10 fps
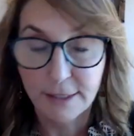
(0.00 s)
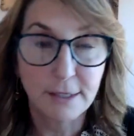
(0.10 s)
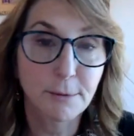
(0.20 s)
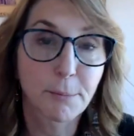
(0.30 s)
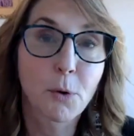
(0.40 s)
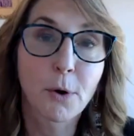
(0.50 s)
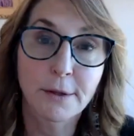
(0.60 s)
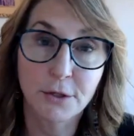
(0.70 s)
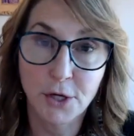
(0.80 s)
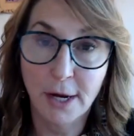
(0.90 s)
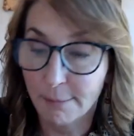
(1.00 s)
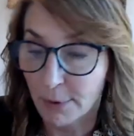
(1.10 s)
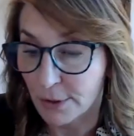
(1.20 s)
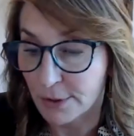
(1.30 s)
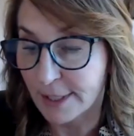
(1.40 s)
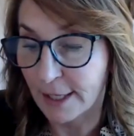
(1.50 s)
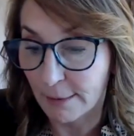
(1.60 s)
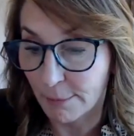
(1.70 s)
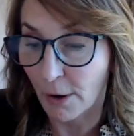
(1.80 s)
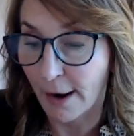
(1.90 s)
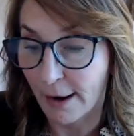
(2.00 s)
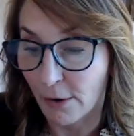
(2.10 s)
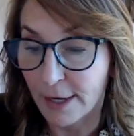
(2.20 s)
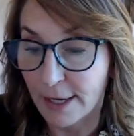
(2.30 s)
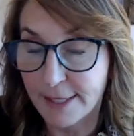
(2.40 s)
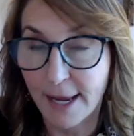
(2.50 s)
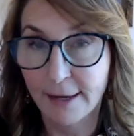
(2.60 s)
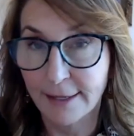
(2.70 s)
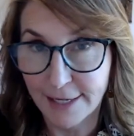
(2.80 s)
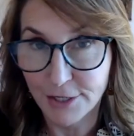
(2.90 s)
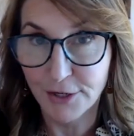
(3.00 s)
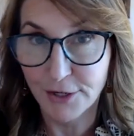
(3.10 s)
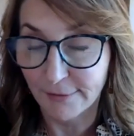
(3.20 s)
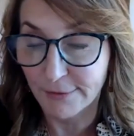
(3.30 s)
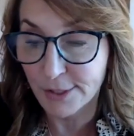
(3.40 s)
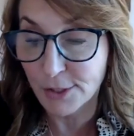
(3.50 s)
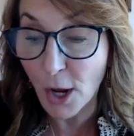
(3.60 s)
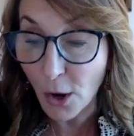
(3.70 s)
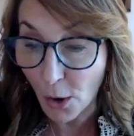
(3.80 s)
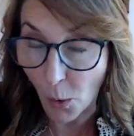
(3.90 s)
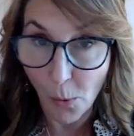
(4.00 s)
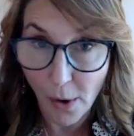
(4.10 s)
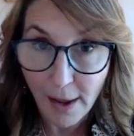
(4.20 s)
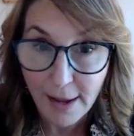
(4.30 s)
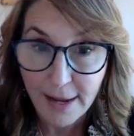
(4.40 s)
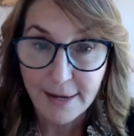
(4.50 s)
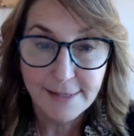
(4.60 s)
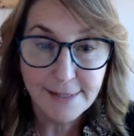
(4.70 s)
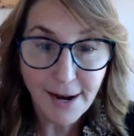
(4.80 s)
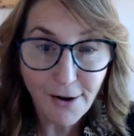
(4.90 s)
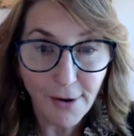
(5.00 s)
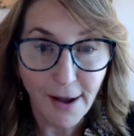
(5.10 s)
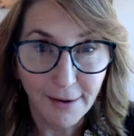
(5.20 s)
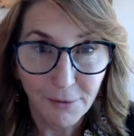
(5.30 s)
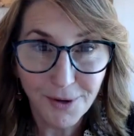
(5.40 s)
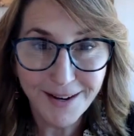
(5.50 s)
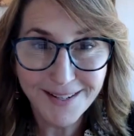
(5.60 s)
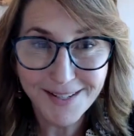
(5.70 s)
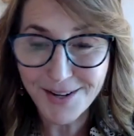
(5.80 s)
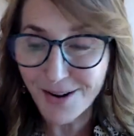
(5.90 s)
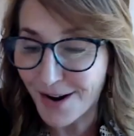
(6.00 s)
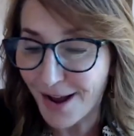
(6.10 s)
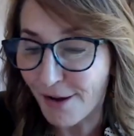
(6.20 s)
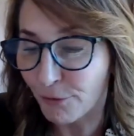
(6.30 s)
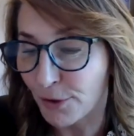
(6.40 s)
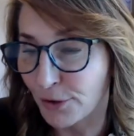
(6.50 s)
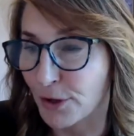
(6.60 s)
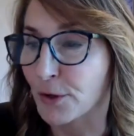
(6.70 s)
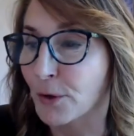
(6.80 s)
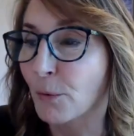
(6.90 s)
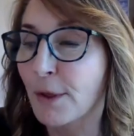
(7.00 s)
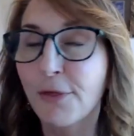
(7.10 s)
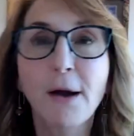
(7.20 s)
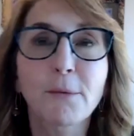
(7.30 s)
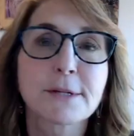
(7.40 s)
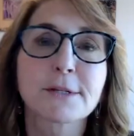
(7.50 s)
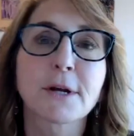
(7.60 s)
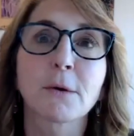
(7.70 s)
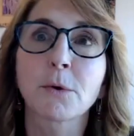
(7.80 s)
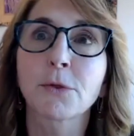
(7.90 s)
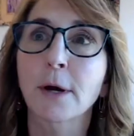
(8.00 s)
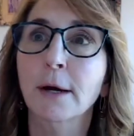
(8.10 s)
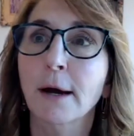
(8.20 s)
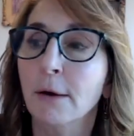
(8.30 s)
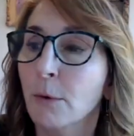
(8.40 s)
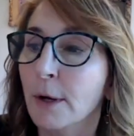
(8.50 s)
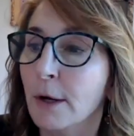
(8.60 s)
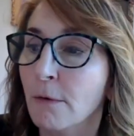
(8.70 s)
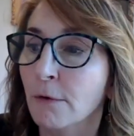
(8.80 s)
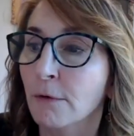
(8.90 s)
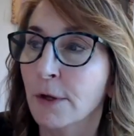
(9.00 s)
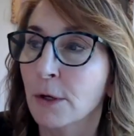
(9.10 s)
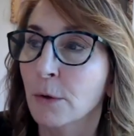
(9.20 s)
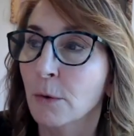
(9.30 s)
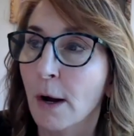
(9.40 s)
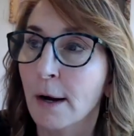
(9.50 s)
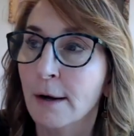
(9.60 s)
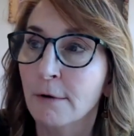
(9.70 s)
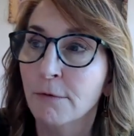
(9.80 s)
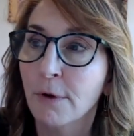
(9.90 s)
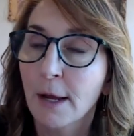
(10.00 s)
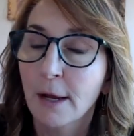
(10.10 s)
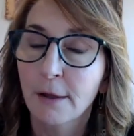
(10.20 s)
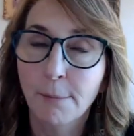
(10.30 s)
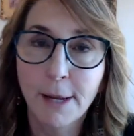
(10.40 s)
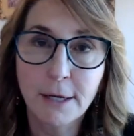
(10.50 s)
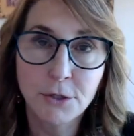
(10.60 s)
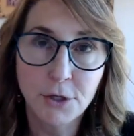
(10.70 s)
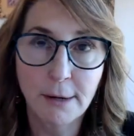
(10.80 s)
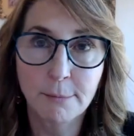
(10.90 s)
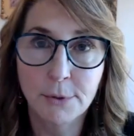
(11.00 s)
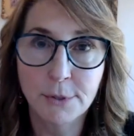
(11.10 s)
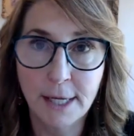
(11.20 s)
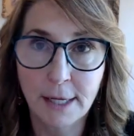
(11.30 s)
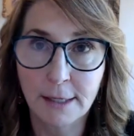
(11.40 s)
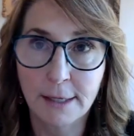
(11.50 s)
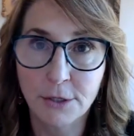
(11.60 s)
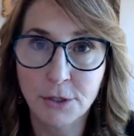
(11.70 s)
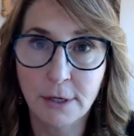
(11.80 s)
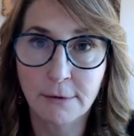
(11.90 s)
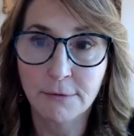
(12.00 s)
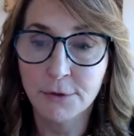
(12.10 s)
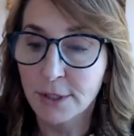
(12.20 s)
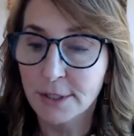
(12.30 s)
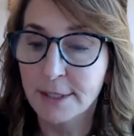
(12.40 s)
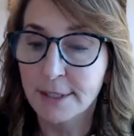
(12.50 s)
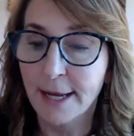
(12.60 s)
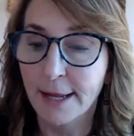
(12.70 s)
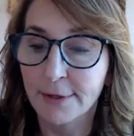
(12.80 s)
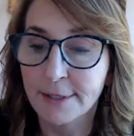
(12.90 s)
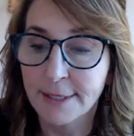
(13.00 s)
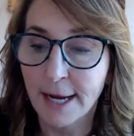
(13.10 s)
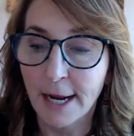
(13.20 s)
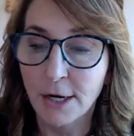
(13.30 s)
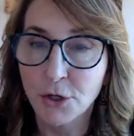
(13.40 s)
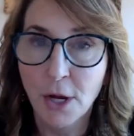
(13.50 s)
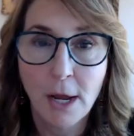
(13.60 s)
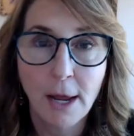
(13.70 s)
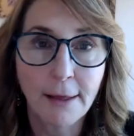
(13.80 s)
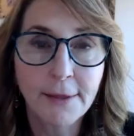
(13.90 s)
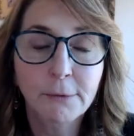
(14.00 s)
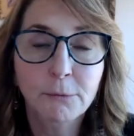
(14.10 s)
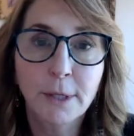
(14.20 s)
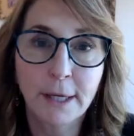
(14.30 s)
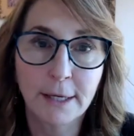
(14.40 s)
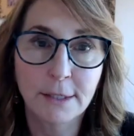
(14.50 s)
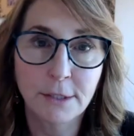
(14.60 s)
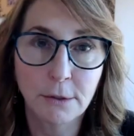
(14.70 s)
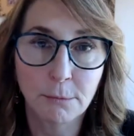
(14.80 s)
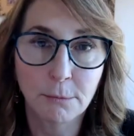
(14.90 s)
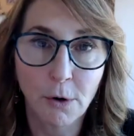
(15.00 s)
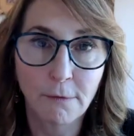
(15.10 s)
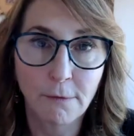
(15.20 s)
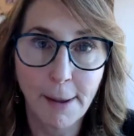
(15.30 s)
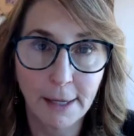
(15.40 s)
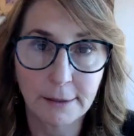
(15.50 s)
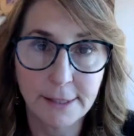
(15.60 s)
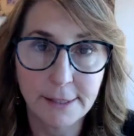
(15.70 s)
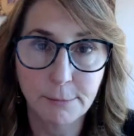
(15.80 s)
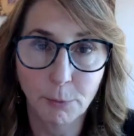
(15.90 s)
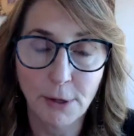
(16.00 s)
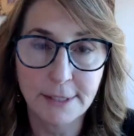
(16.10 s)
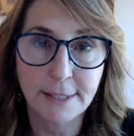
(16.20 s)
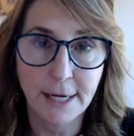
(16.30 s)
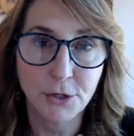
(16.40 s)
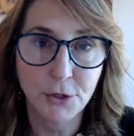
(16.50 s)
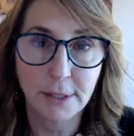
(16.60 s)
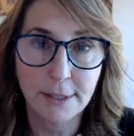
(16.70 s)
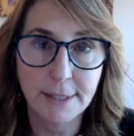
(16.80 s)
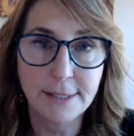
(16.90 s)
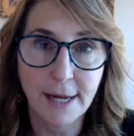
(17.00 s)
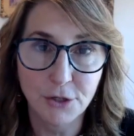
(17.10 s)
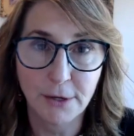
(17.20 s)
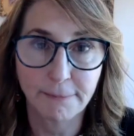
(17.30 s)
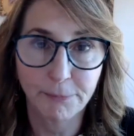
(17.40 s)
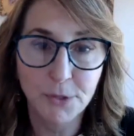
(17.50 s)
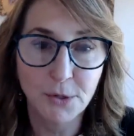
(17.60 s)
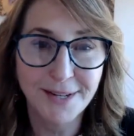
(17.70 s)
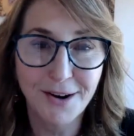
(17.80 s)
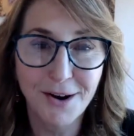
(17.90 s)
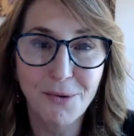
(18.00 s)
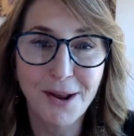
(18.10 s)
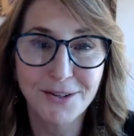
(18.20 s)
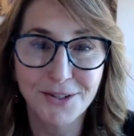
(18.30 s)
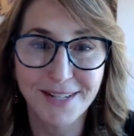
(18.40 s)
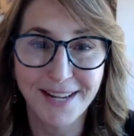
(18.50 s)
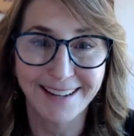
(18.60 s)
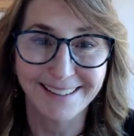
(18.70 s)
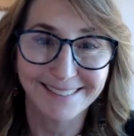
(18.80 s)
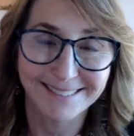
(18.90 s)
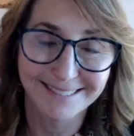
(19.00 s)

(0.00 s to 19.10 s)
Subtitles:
to support the Chamber's key priorities and initiatives. So, Sarah, we're going to start off with you. We thought we'd start with a quick overview of the Bend Chamber's key initiatives just to set the stage, and then we'll get into more of a panelist presentation and discussion. So Sarah, why don't you take it?